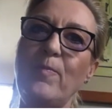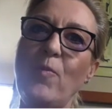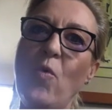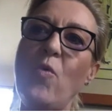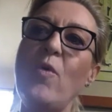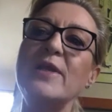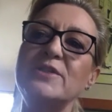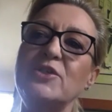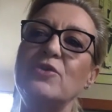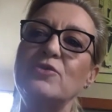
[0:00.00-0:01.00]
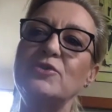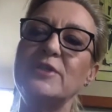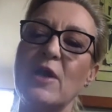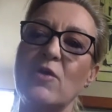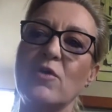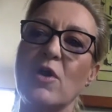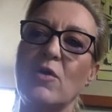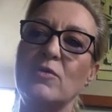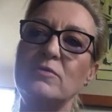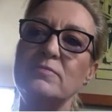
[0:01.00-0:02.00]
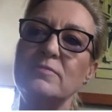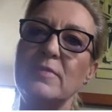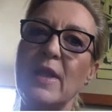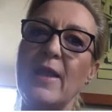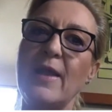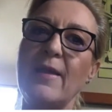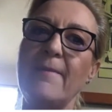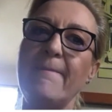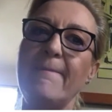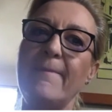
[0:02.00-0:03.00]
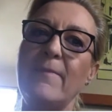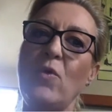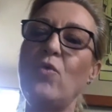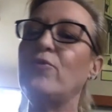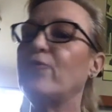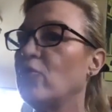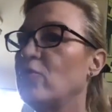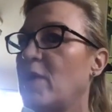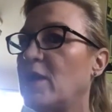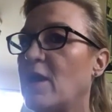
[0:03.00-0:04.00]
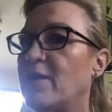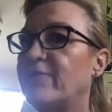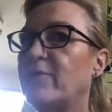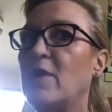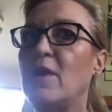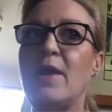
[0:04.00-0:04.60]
always used alcohol all through my life.